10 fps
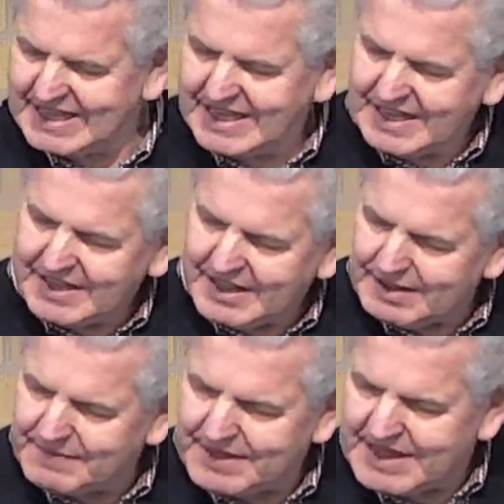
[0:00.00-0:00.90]
Uh,
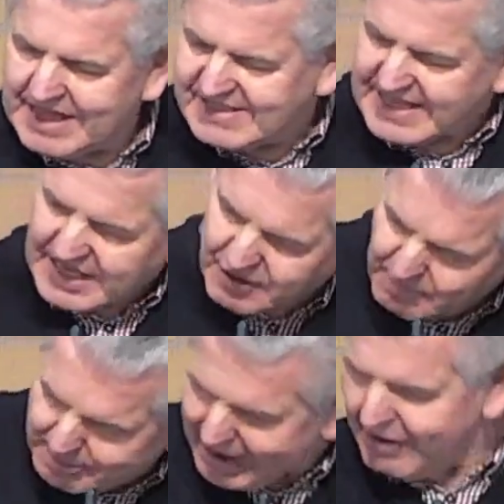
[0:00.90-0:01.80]
um, his
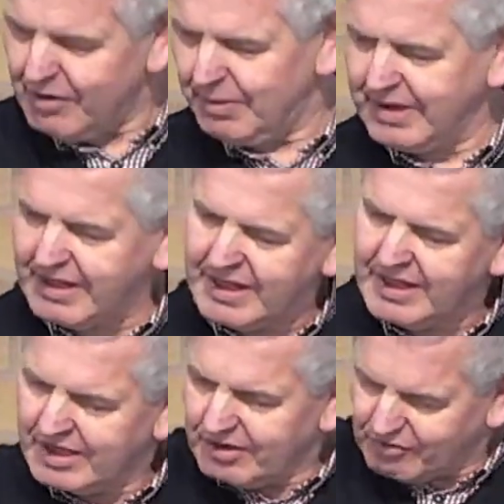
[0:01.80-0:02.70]
incomparably
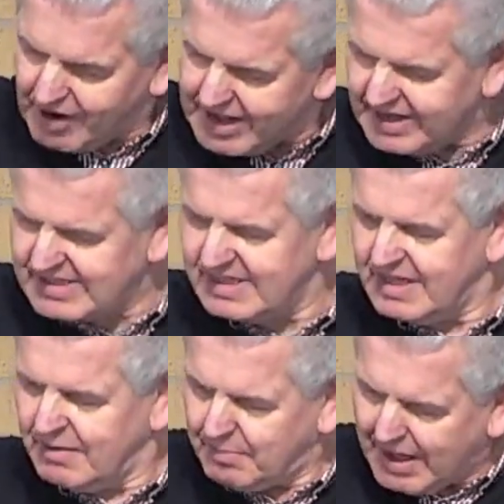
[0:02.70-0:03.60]
great
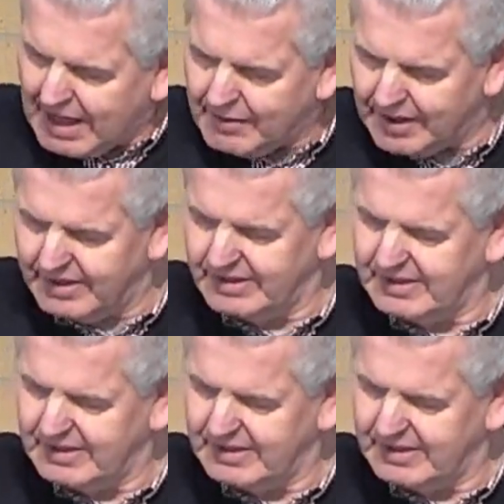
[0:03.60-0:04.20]
power.